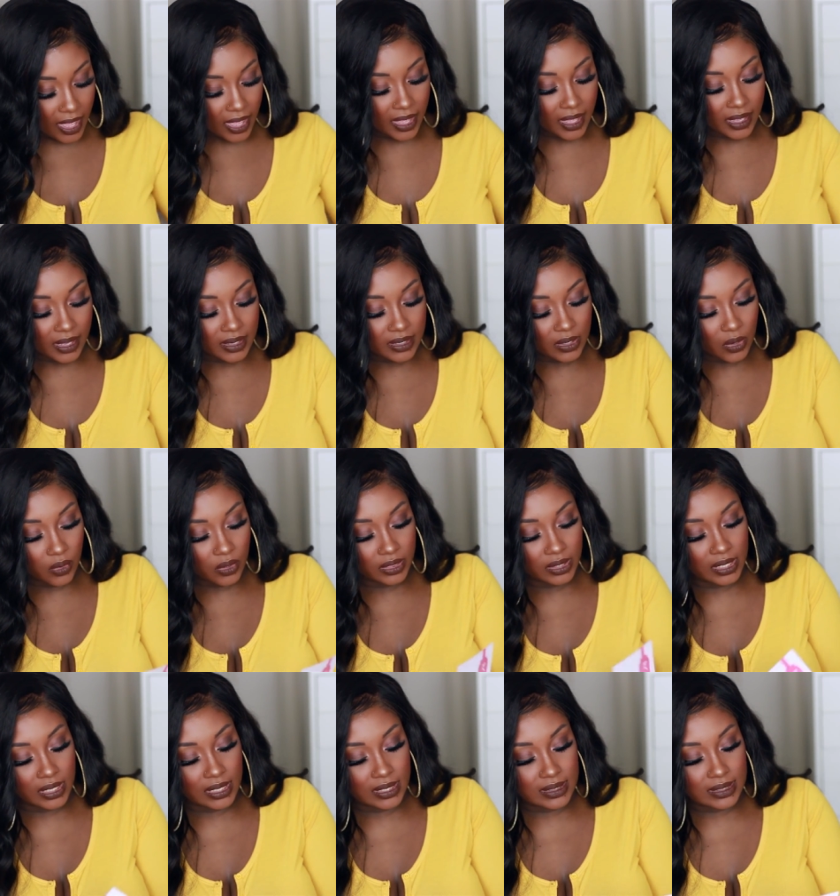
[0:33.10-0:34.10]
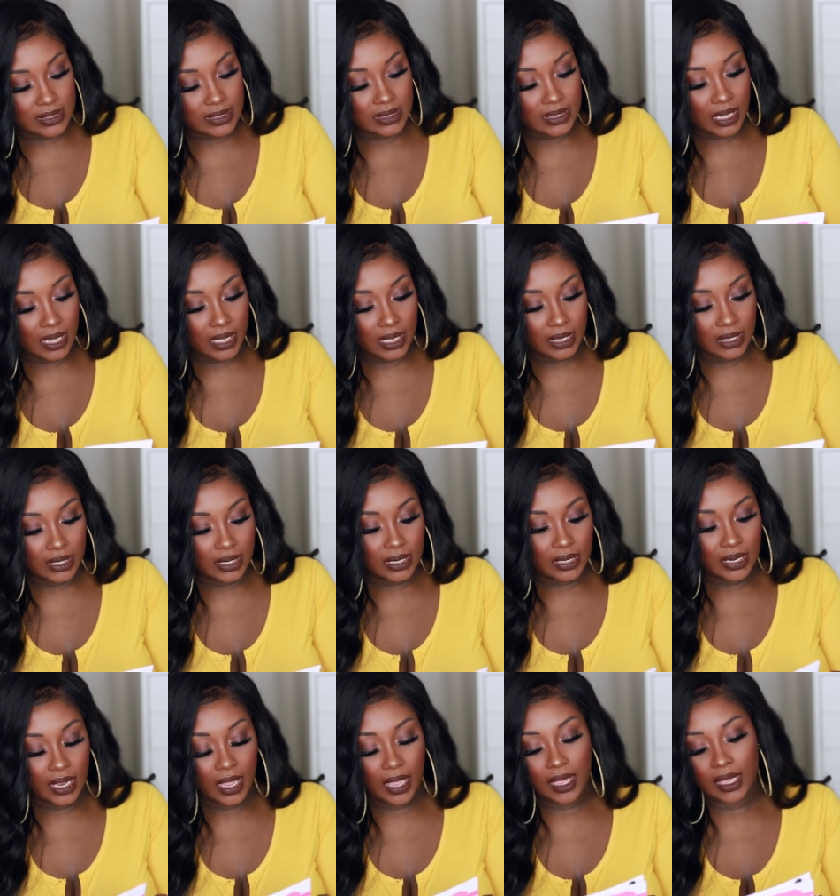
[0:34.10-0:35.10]
And on the inside,
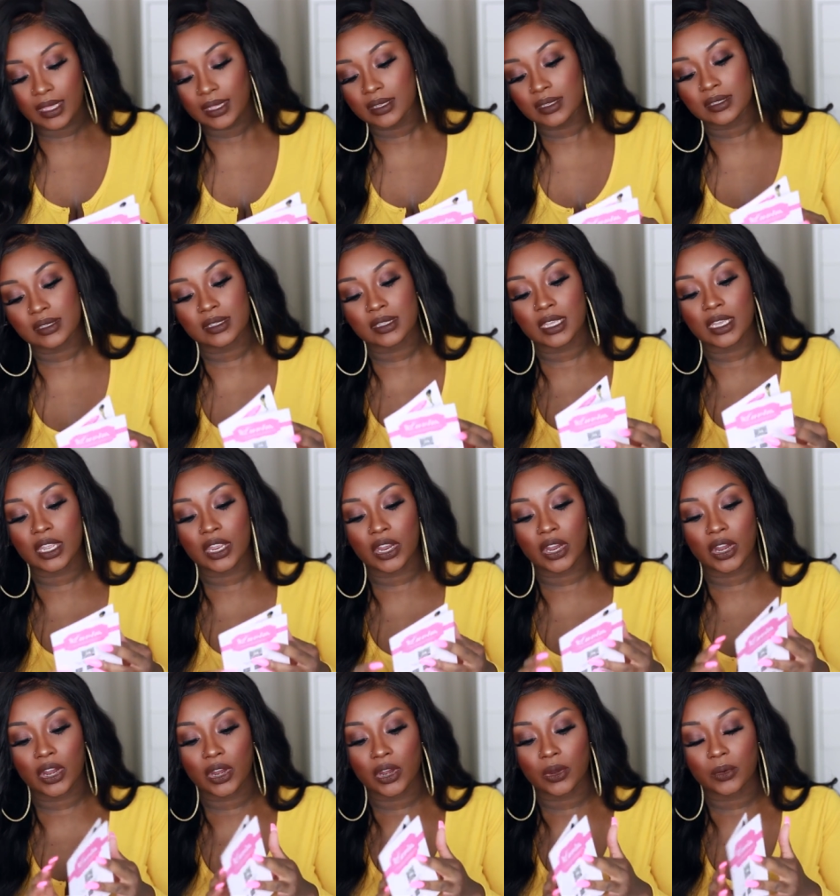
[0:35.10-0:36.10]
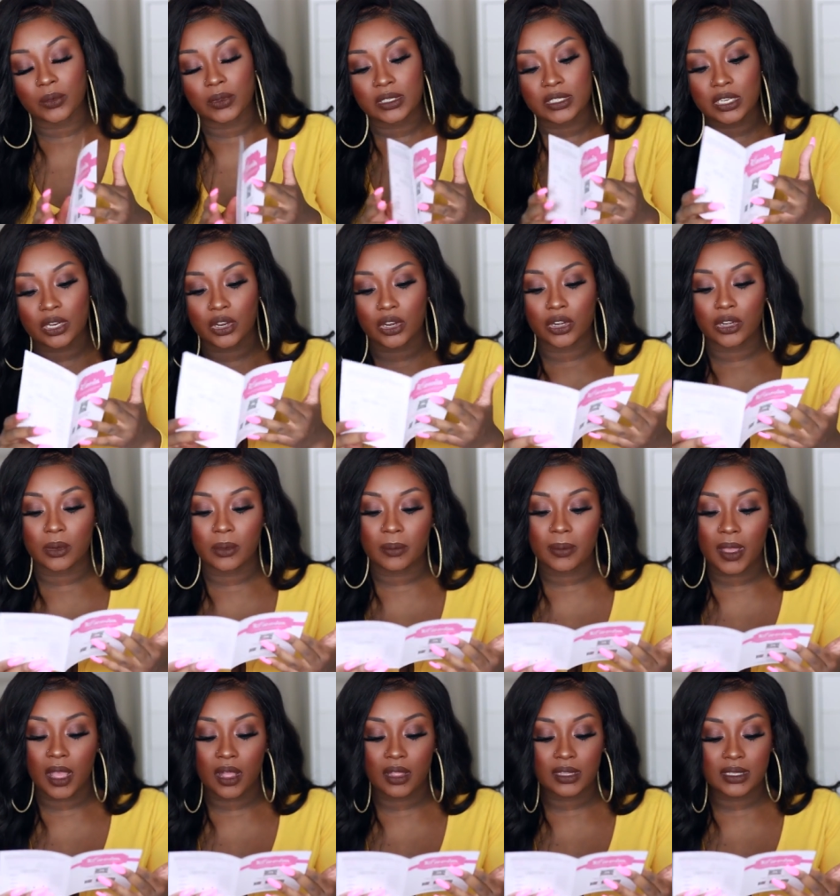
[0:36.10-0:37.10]
it has their return
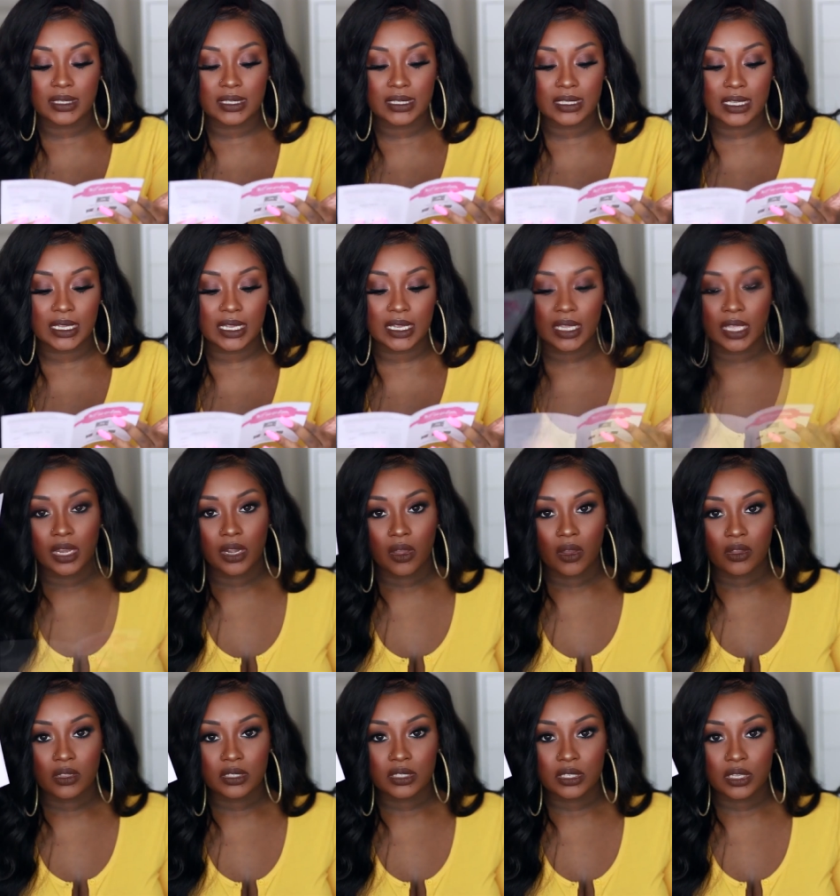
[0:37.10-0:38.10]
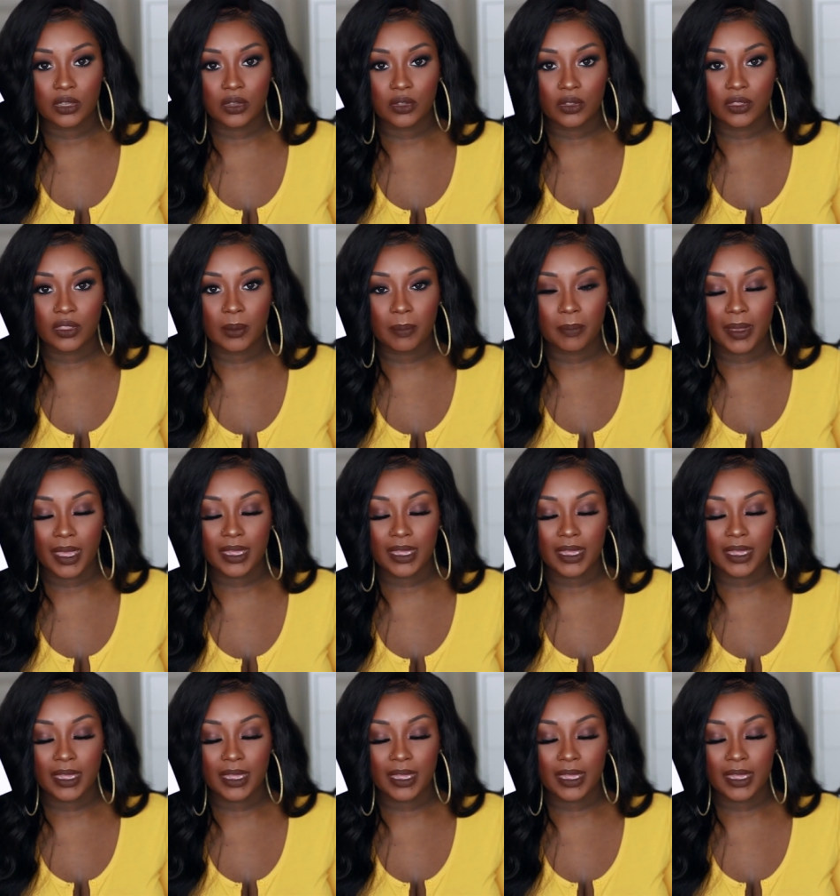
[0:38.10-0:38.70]
policy and also the